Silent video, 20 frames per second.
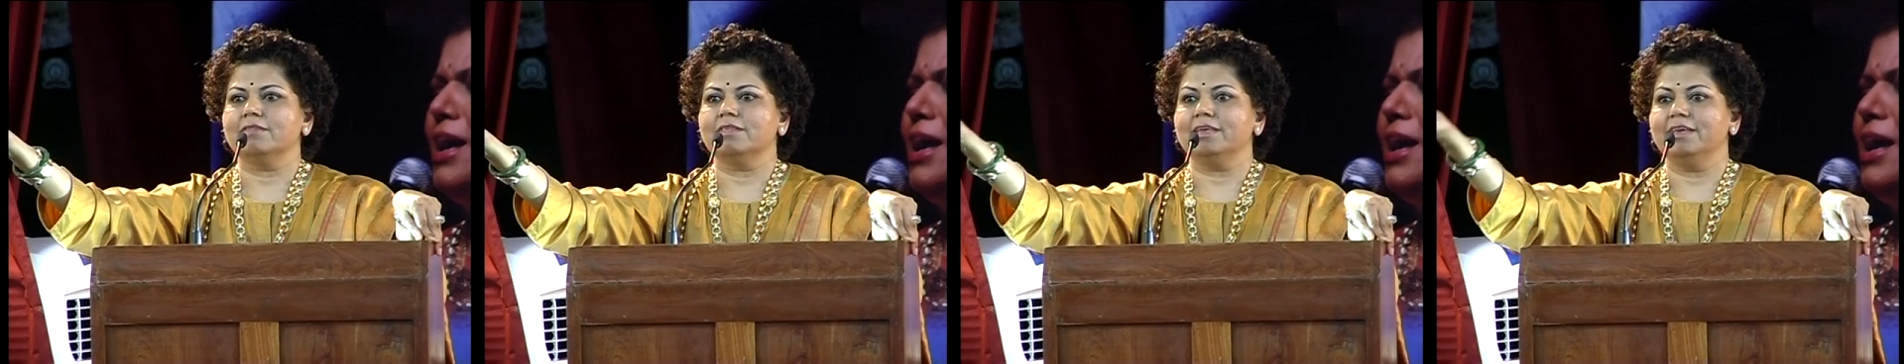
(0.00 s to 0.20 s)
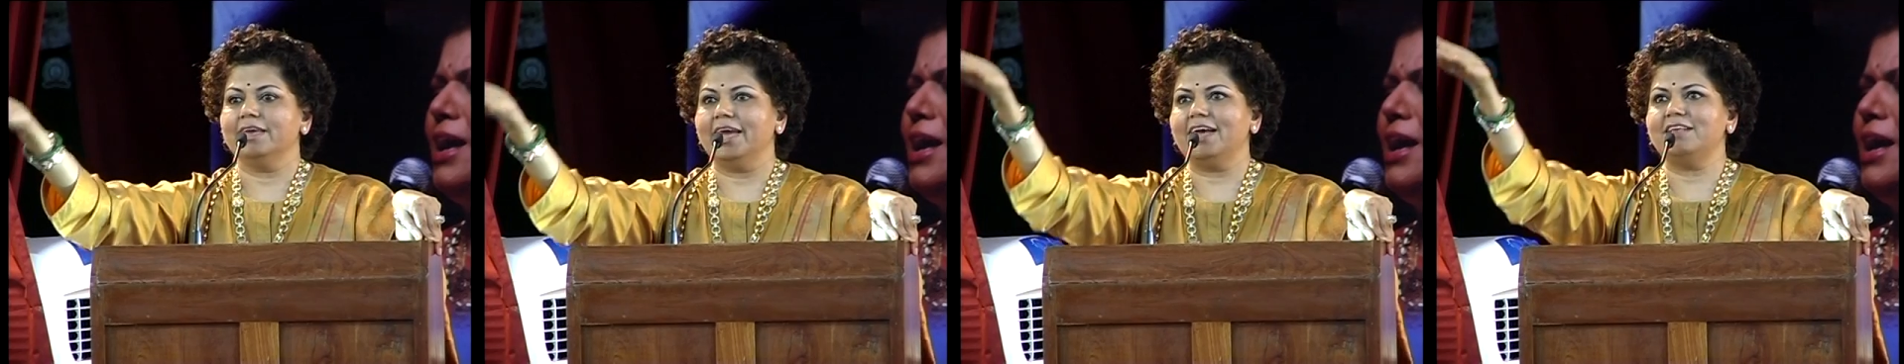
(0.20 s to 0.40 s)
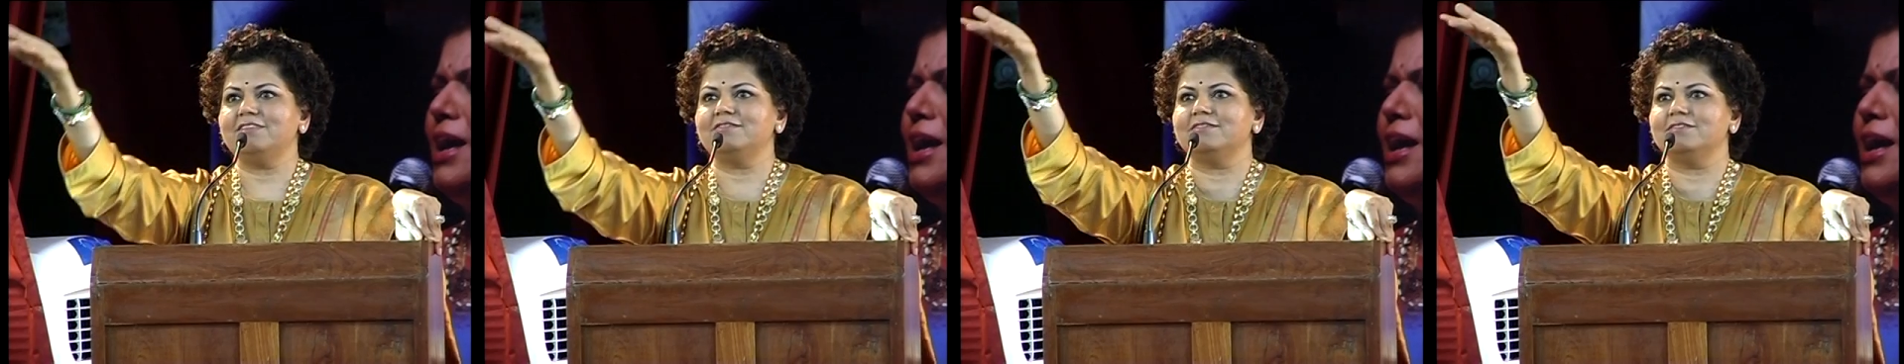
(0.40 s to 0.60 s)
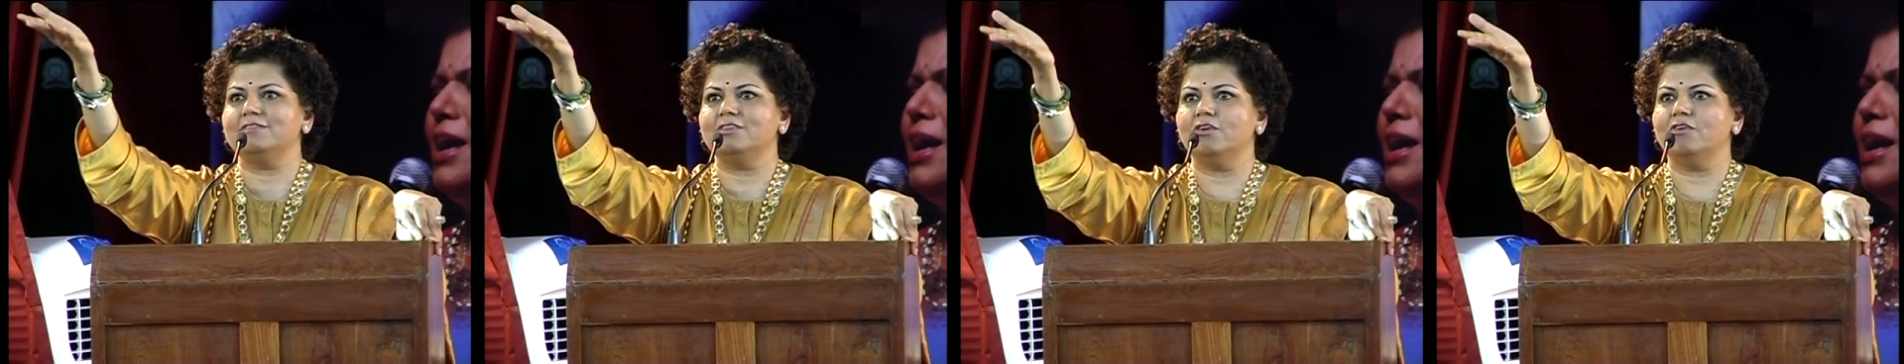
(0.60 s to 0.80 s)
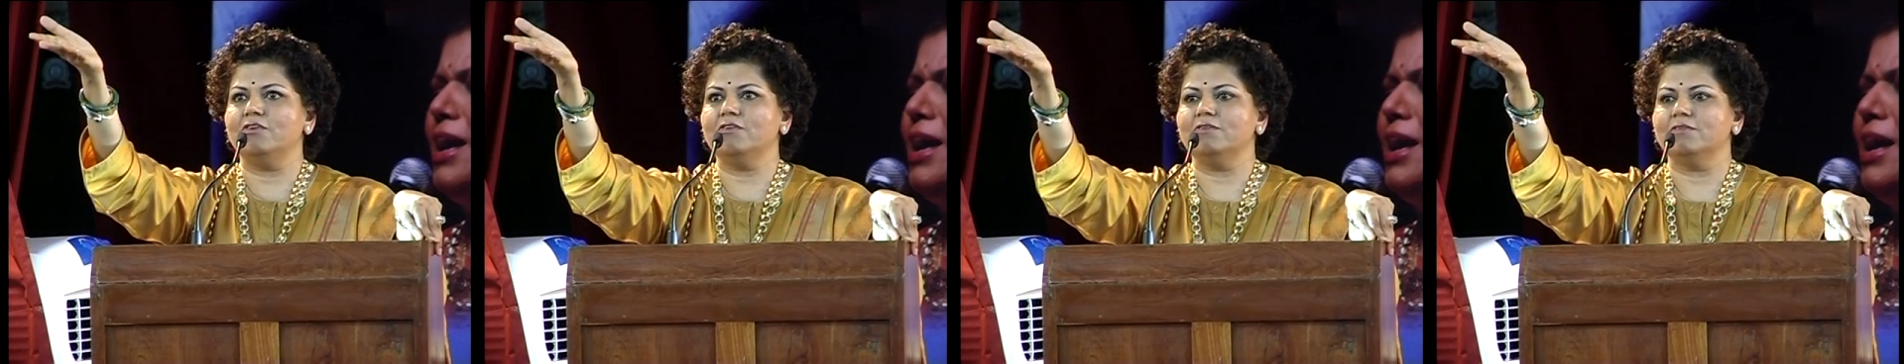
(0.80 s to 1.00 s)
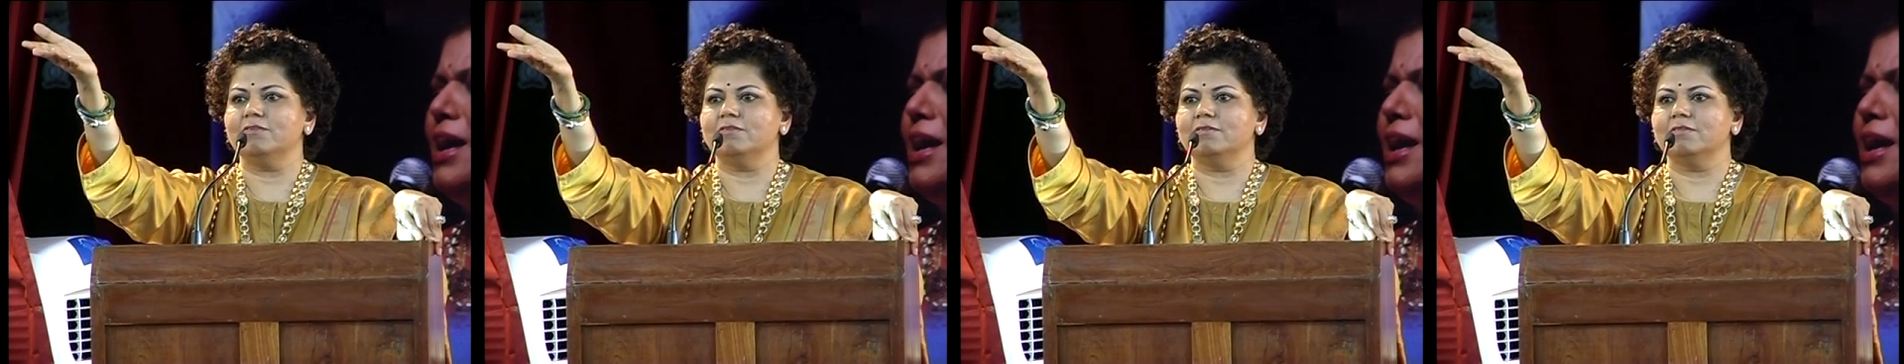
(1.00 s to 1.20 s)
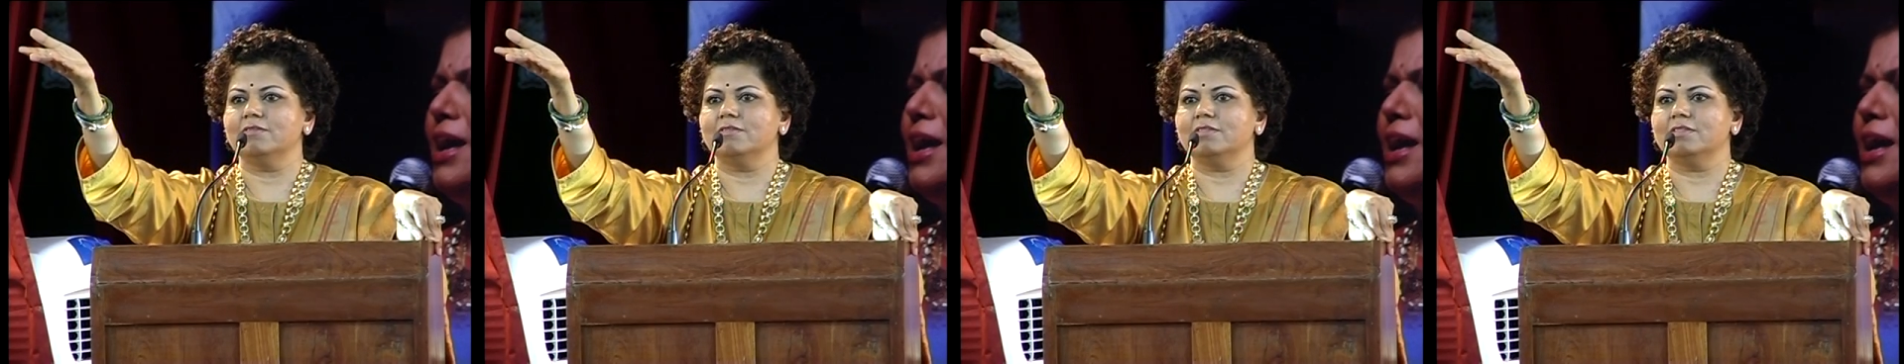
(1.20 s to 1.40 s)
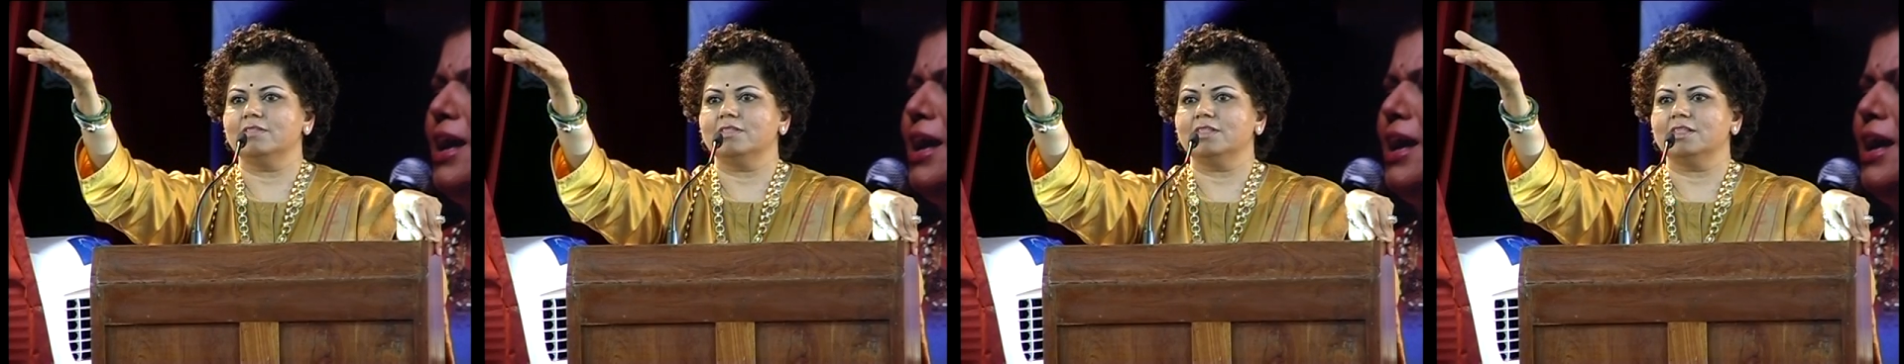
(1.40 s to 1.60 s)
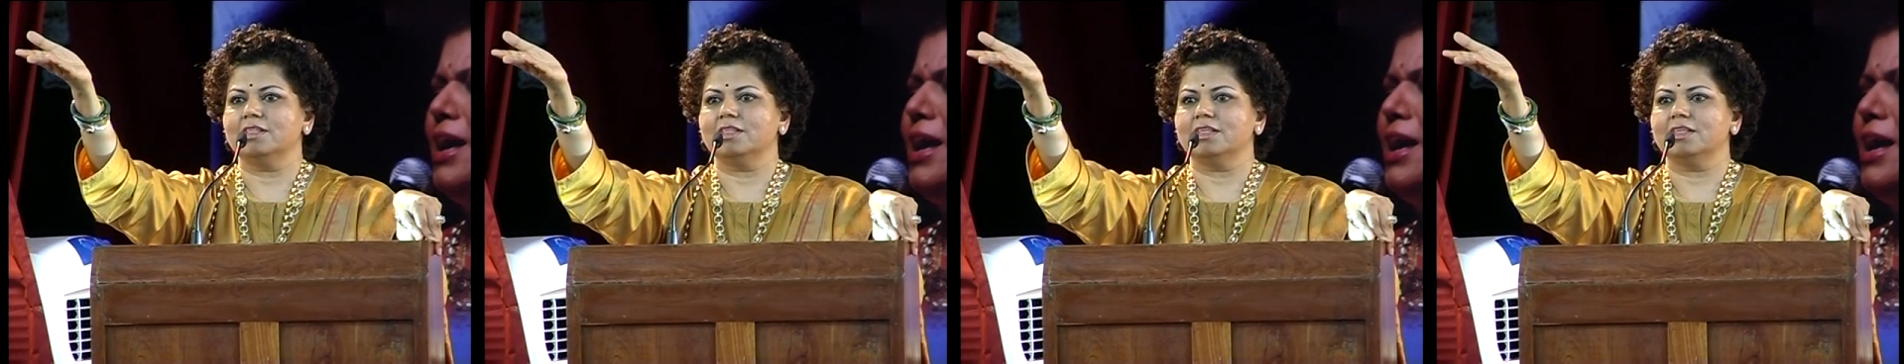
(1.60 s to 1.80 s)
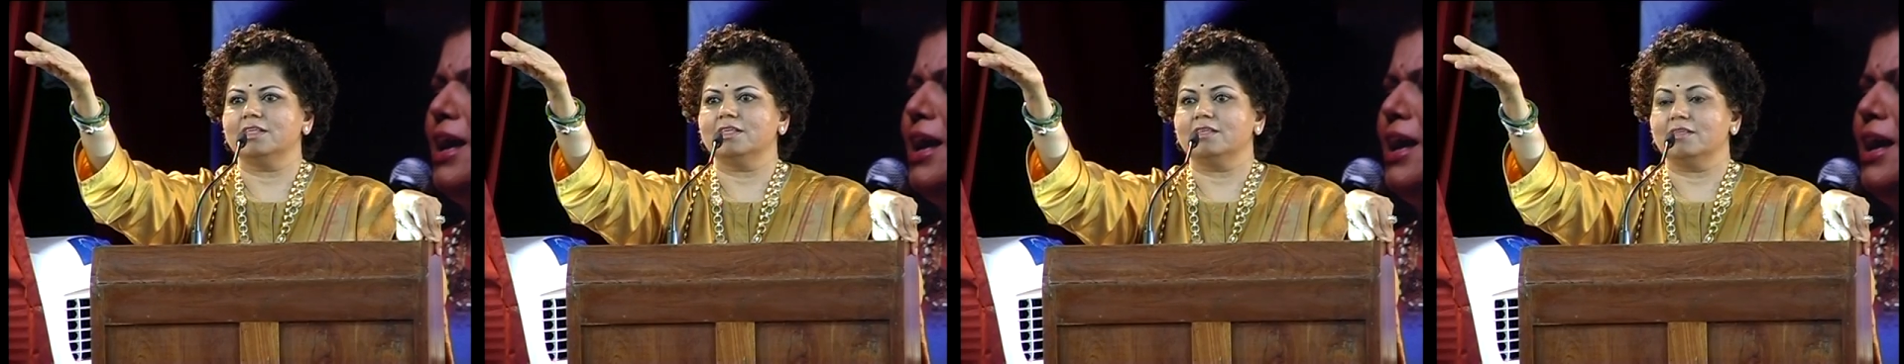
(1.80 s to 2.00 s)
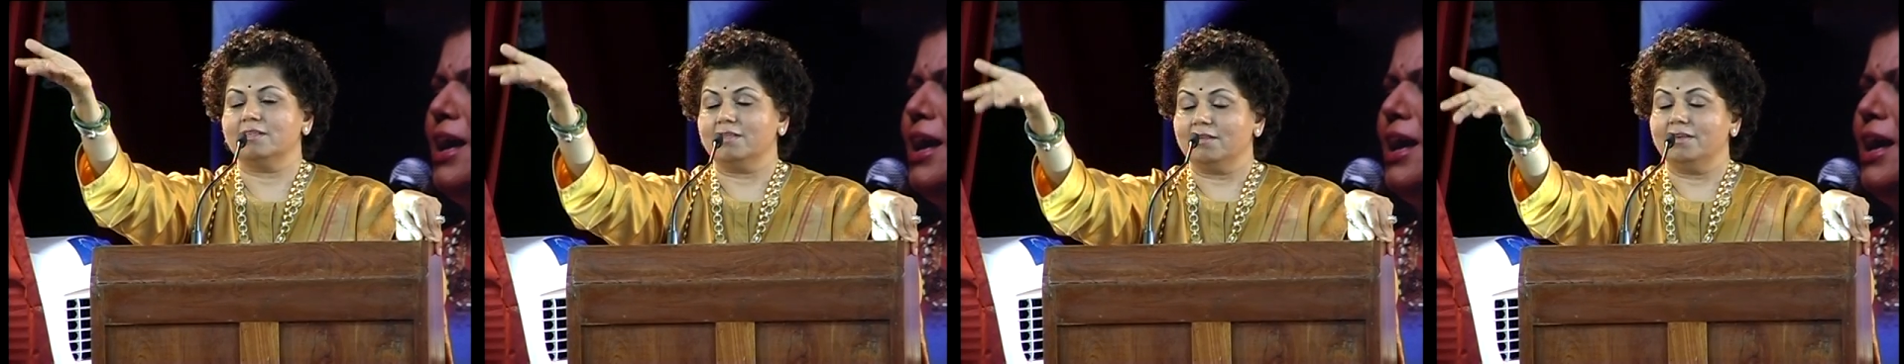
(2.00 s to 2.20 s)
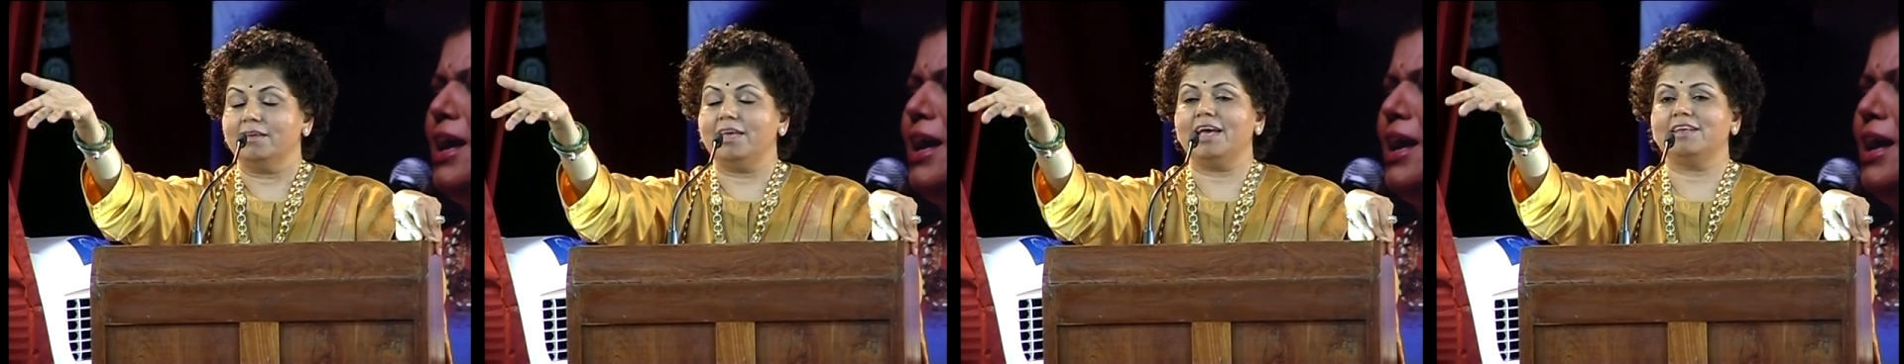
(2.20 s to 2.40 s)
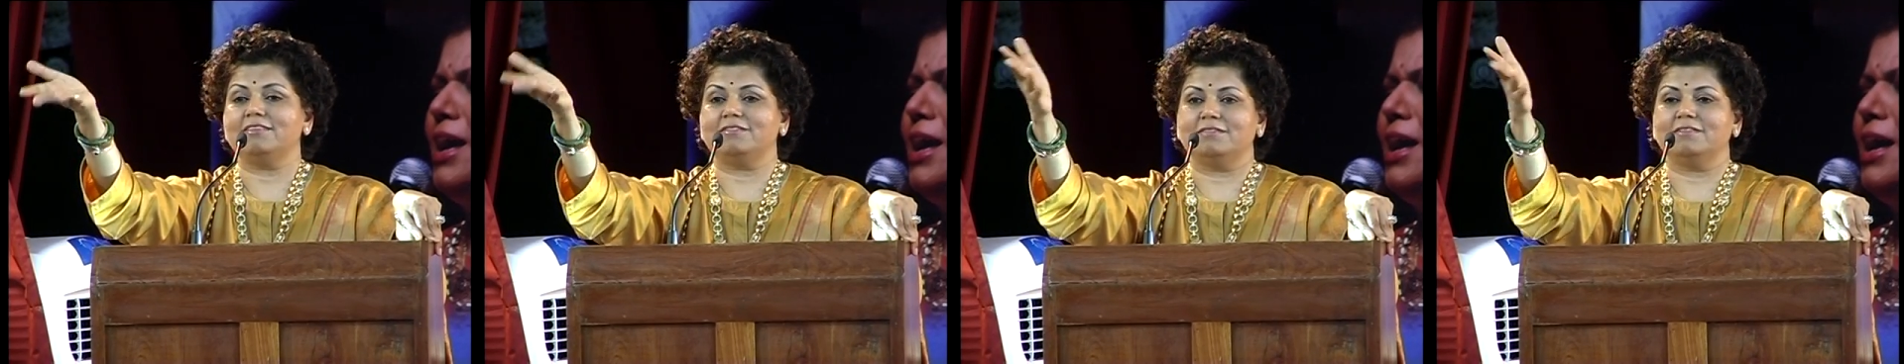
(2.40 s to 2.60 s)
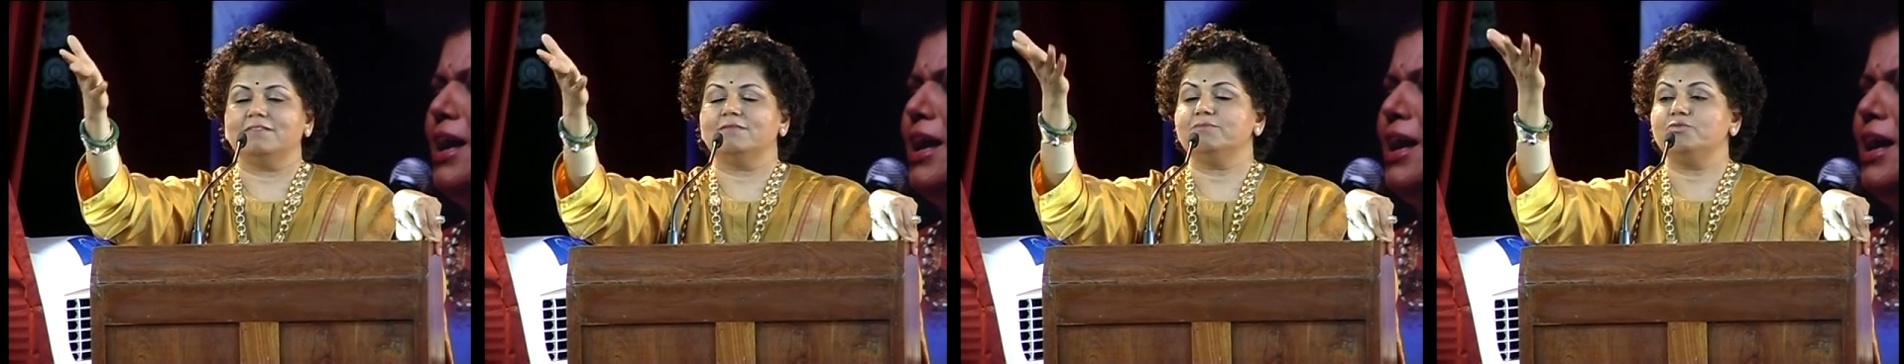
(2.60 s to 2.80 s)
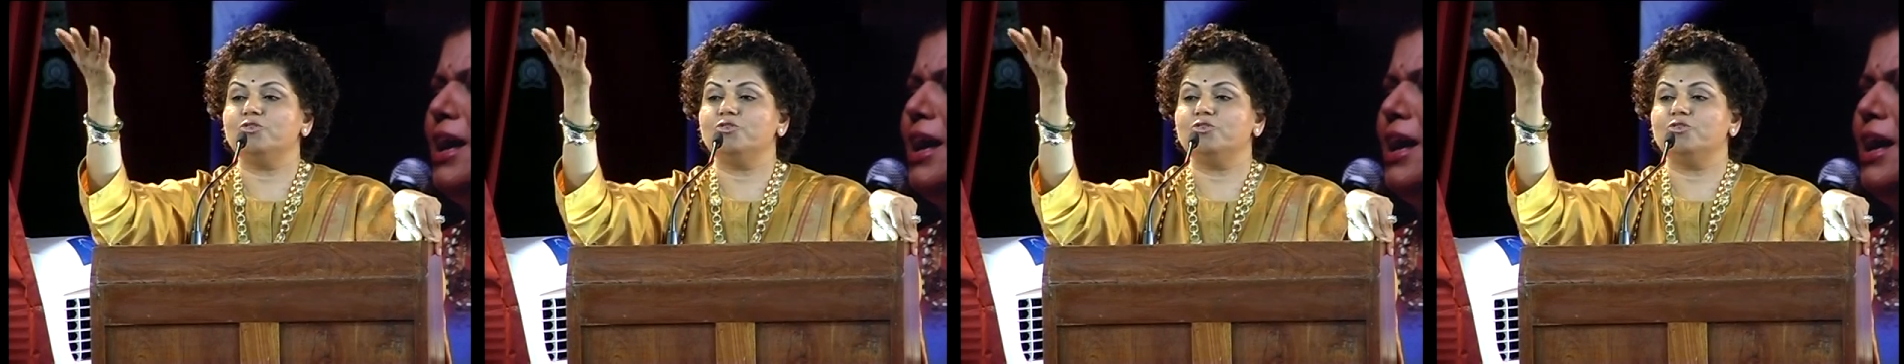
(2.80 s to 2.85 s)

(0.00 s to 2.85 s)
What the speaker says: Yes? No? Yes.